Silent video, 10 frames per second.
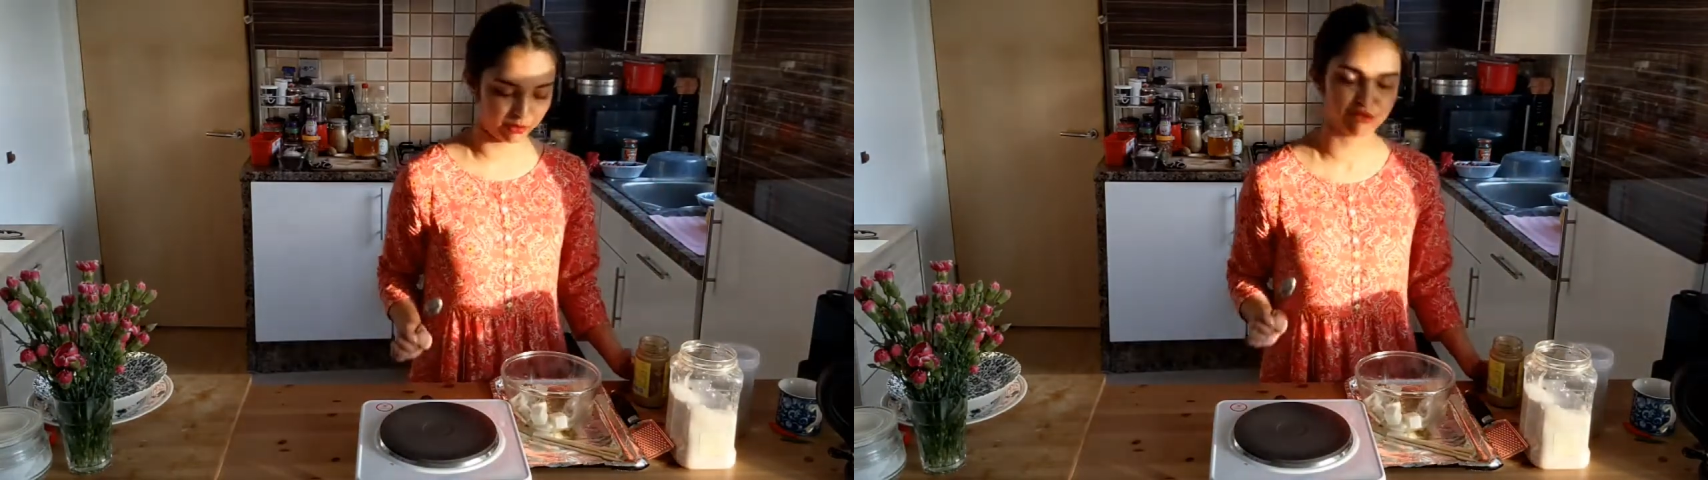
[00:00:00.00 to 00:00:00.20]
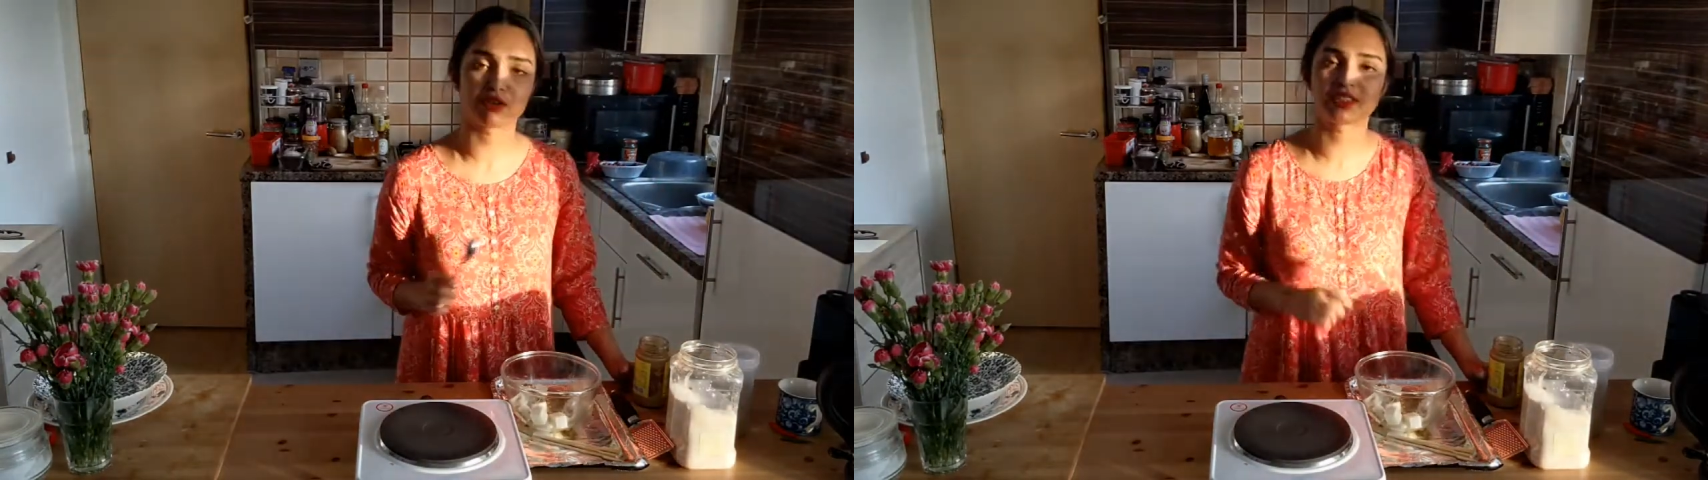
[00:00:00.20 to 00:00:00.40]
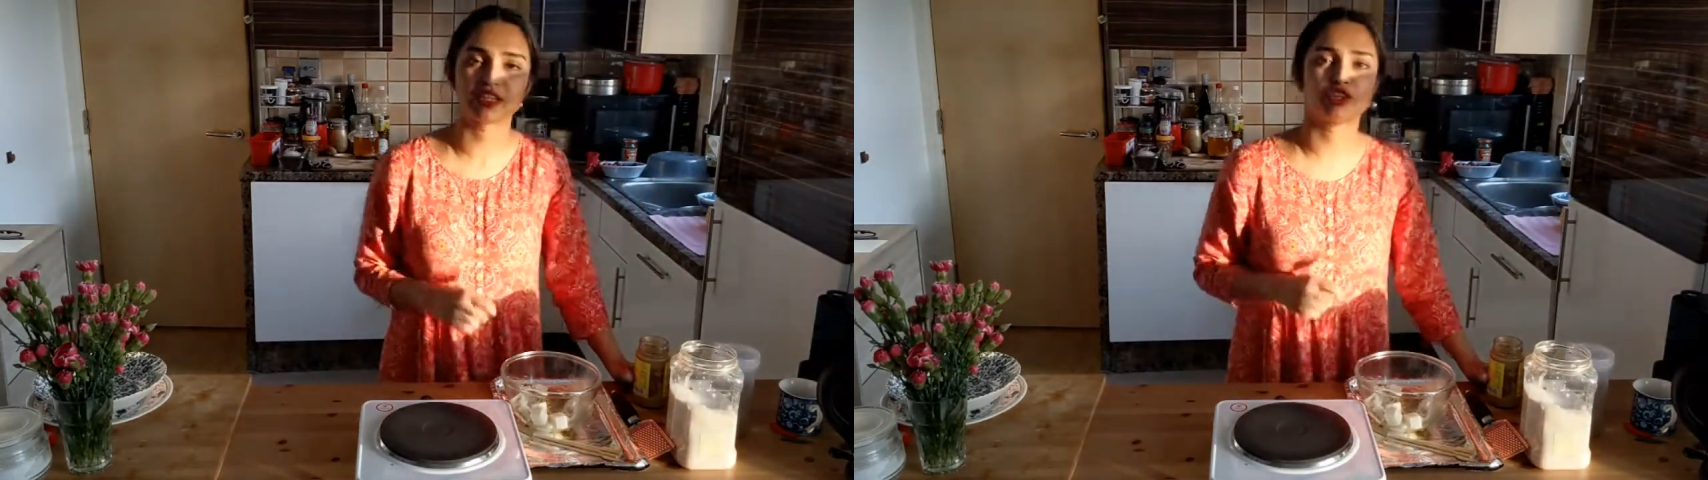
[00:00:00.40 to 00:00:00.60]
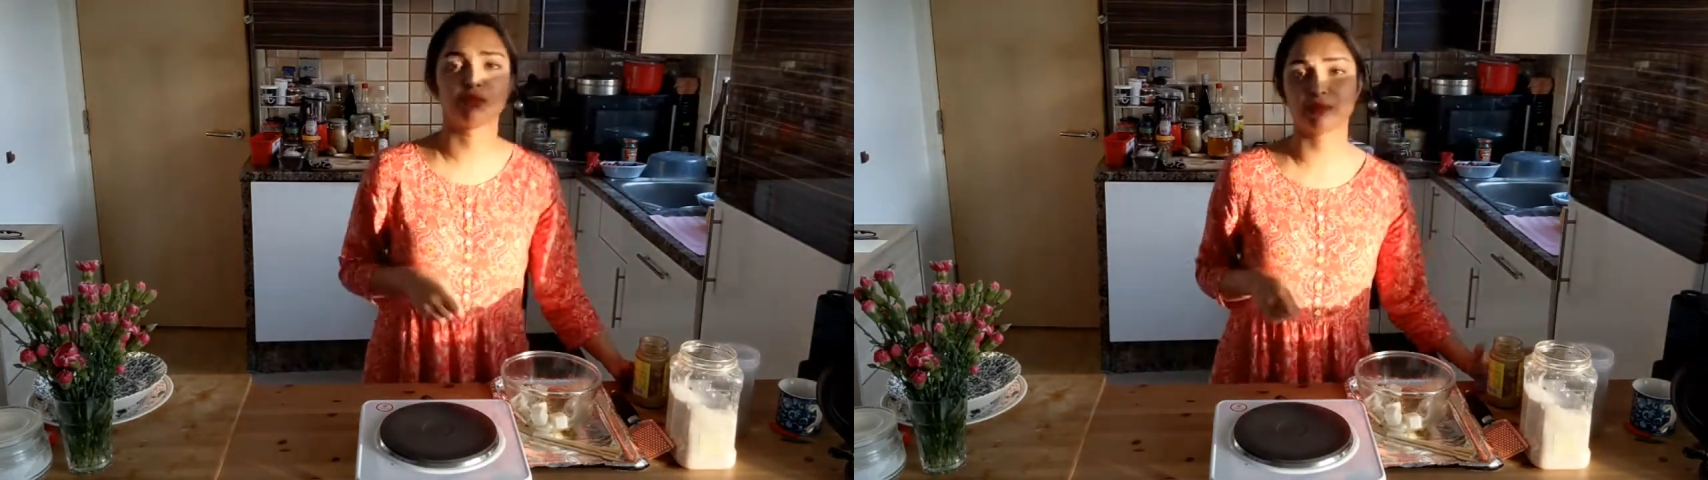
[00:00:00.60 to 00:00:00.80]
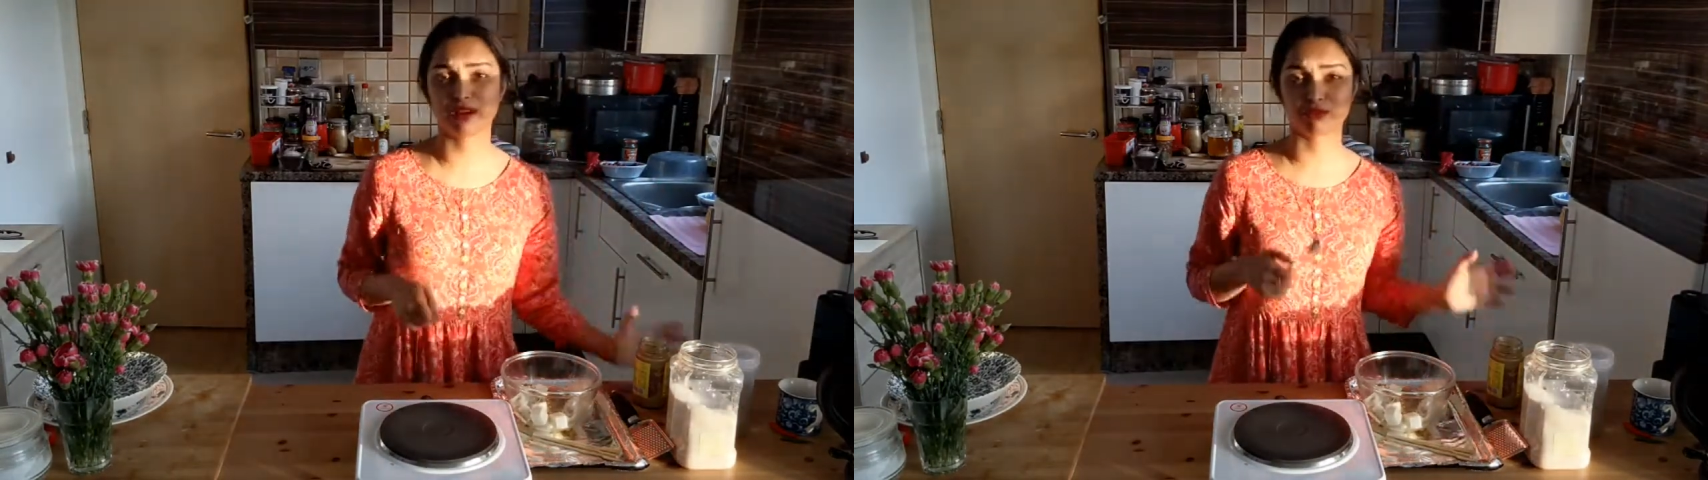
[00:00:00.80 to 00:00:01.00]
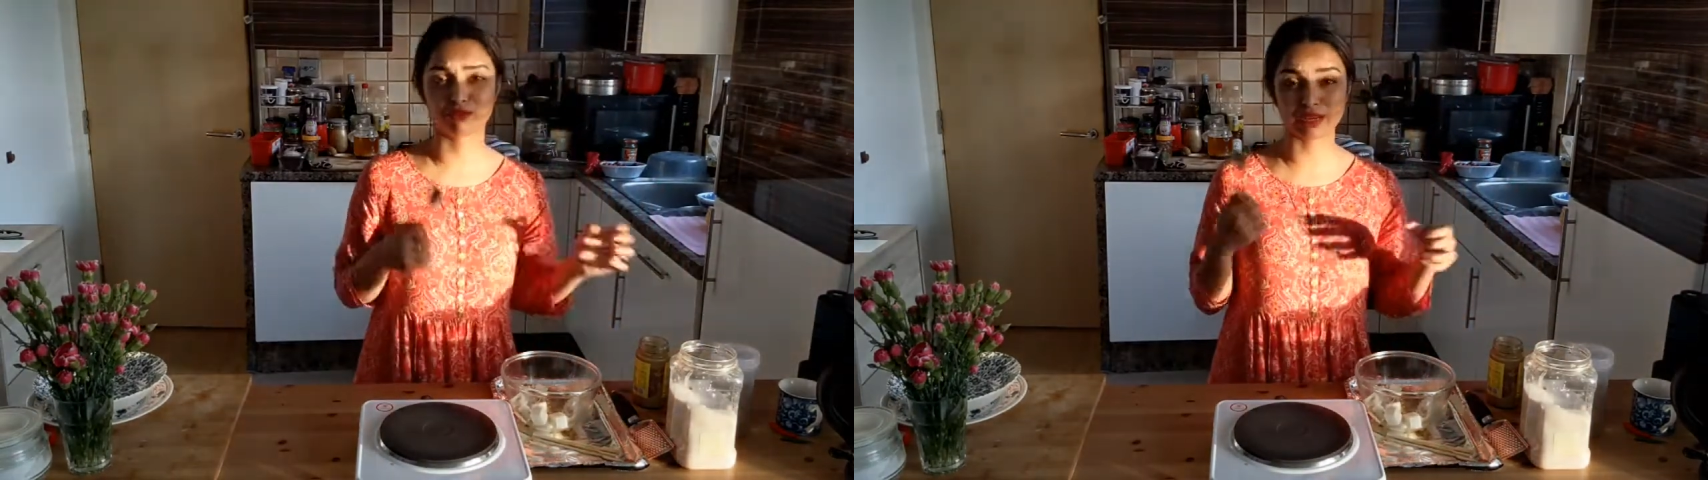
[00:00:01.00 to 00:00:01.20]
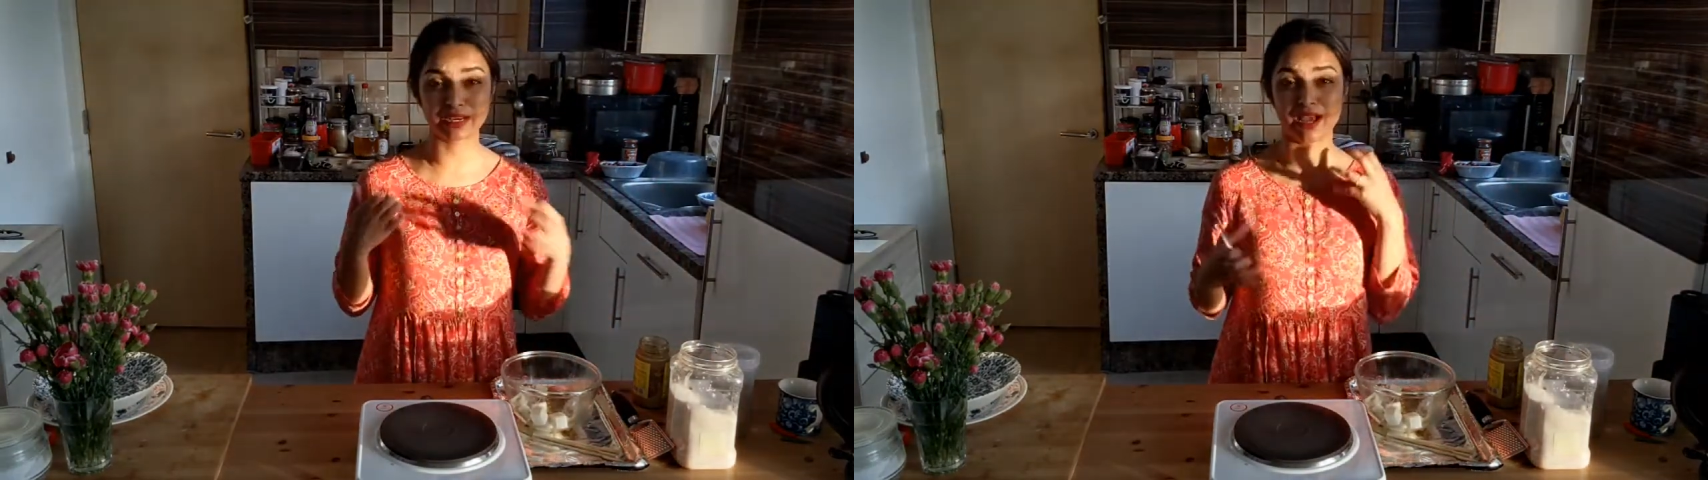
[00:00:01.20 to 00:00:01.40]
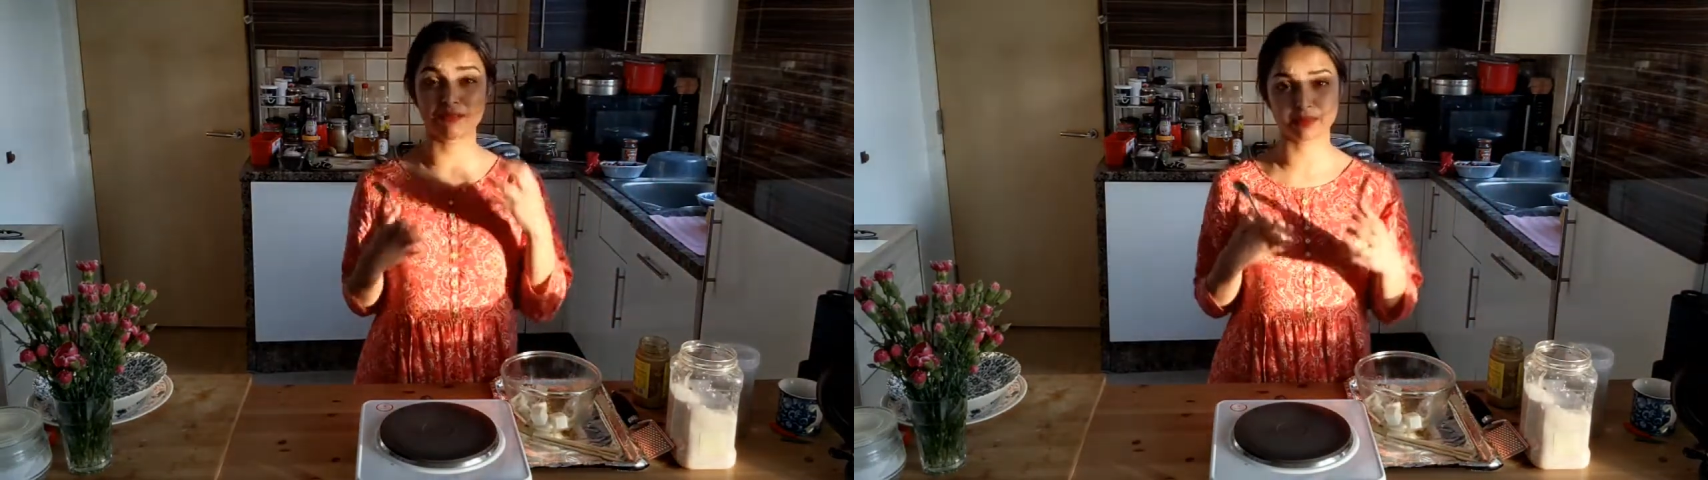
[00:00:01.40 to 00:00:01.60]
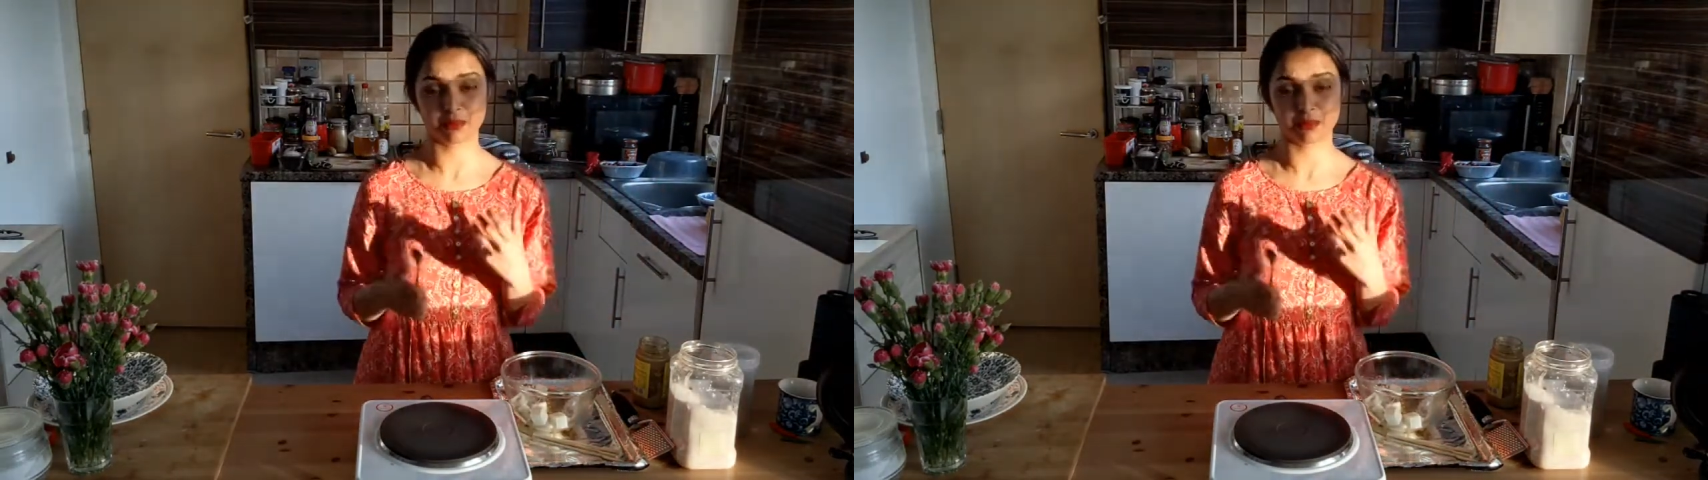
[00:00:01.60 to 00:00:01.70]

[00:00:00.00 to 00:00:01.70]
Roasting cumin powder really amps